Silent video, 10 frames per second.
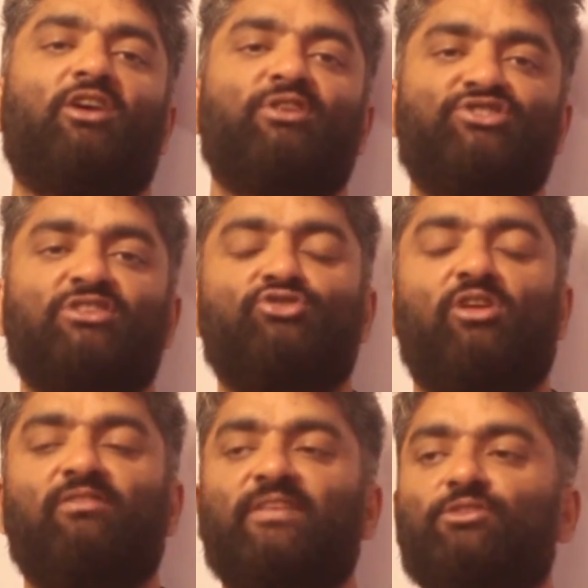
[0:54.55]
question
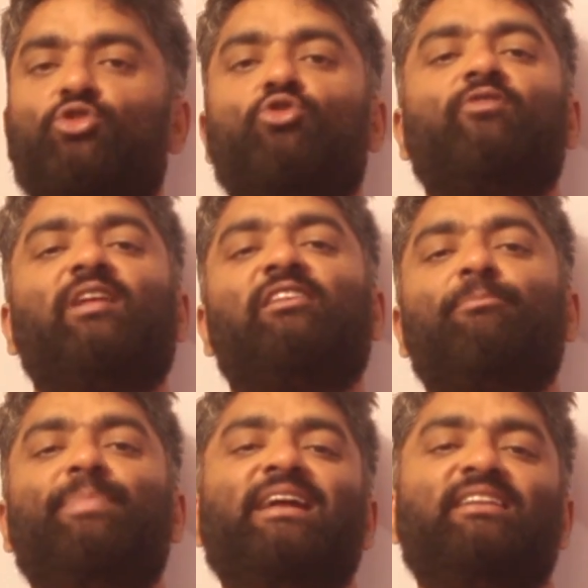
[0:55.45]
solving, though we'll
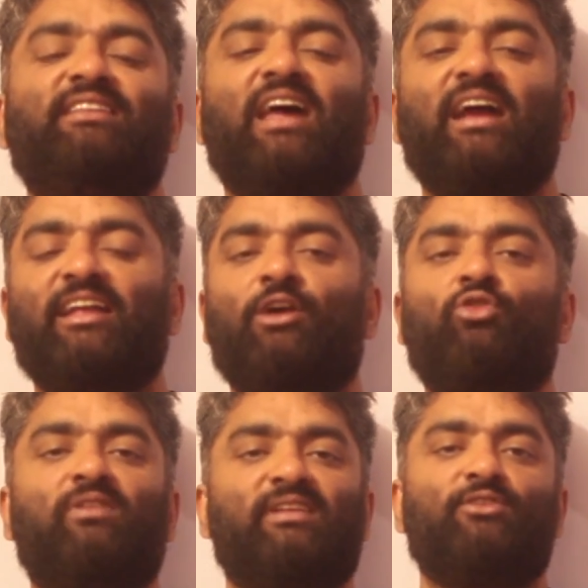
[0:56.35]
repeat the idea
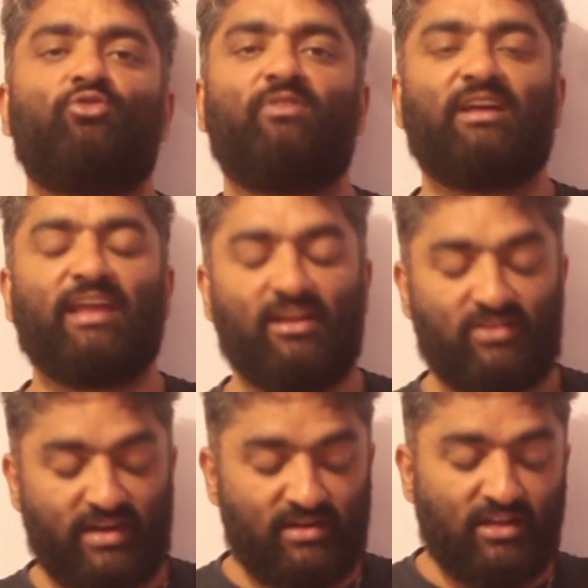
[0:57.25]
over and over again,
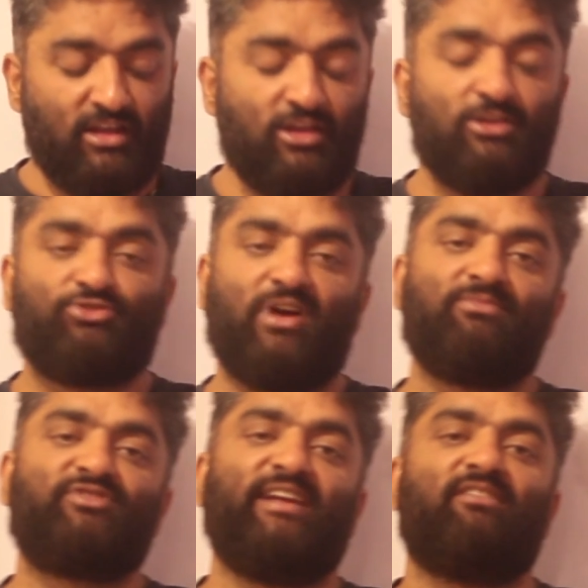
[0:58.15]
right? So
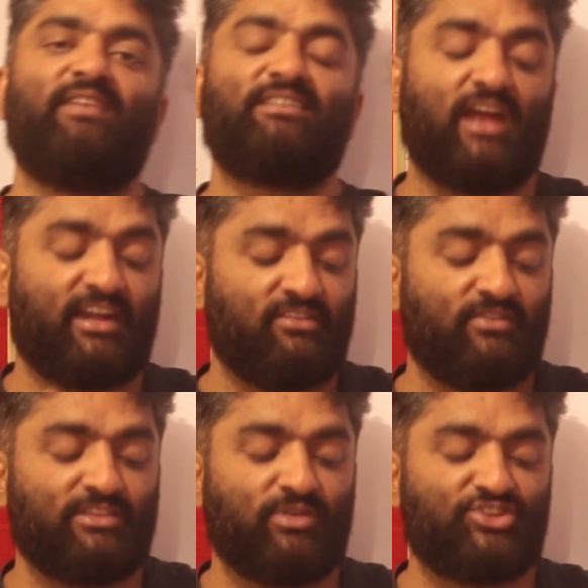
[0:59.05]
I'm straight away starting
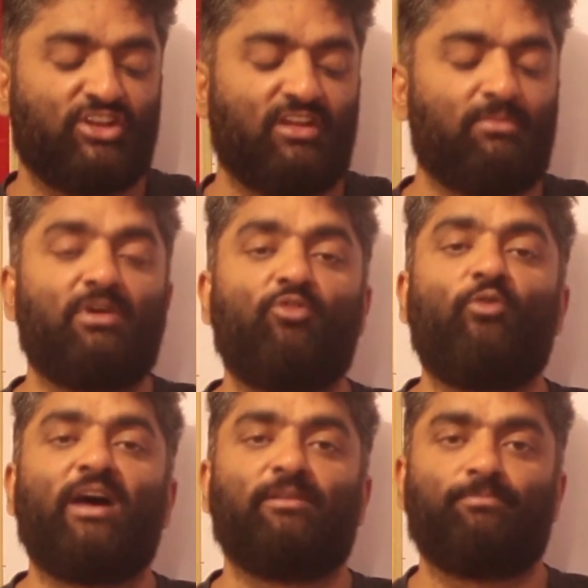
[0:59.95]
with question number 1,